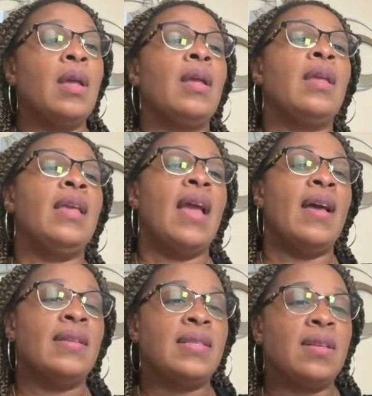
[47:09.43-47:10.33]

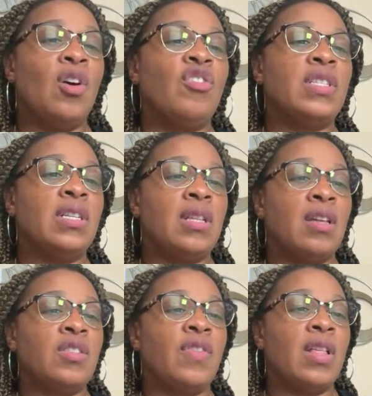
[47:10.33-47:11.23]
Yes, over
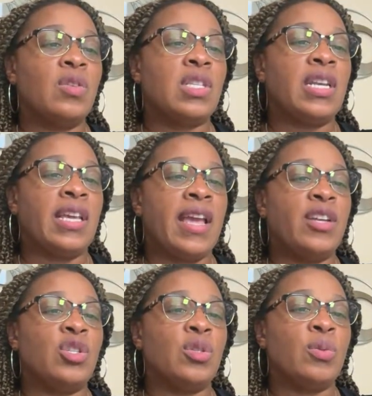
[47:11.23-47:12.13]
10,000 followers and
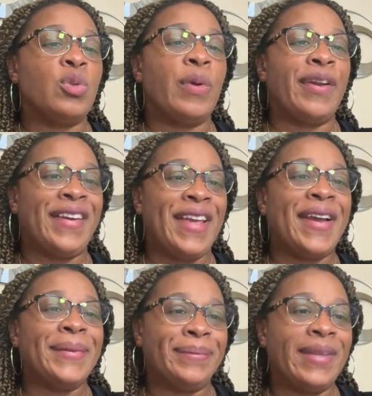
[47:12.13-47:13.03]
engagements was weird.
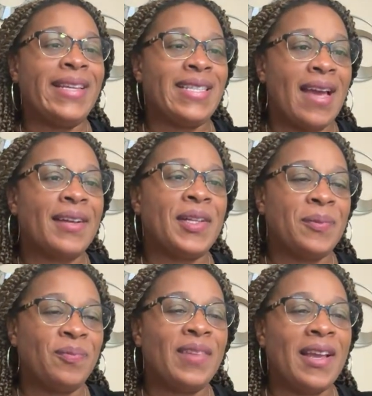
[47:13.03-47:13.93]
Yeah, exactly.
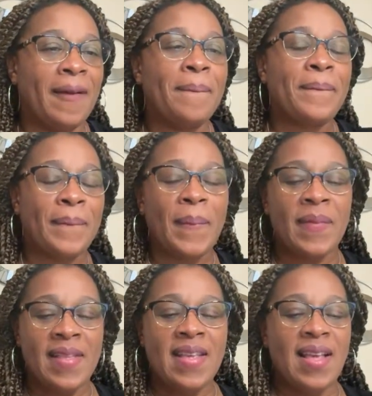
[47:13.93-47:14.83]
Yeah.
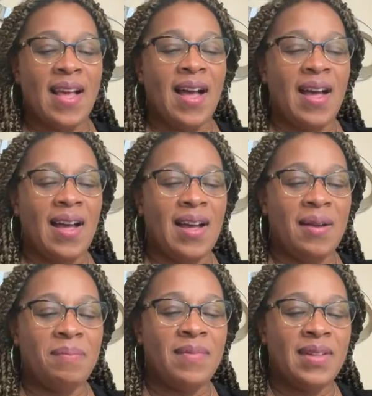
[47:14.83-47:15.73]

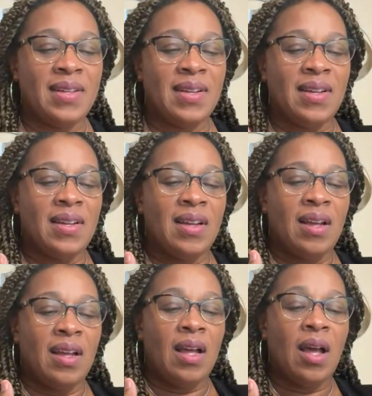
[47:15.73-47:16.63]
Um,
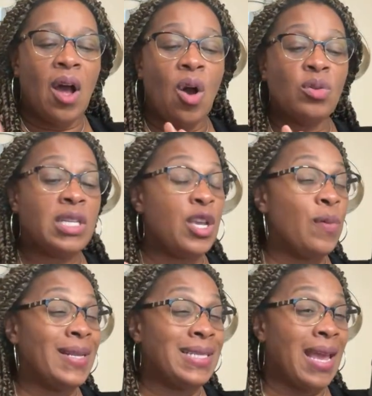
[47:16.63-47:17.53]
Hotel
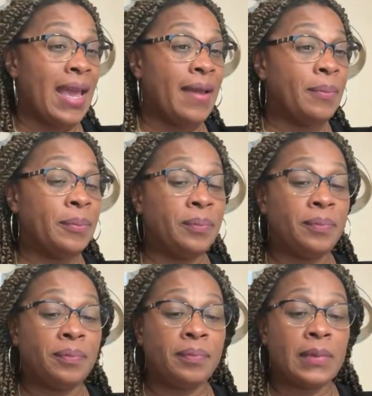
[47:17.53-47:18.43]
USA
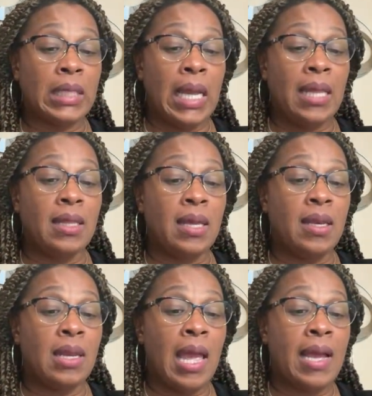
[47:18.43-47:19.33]
and then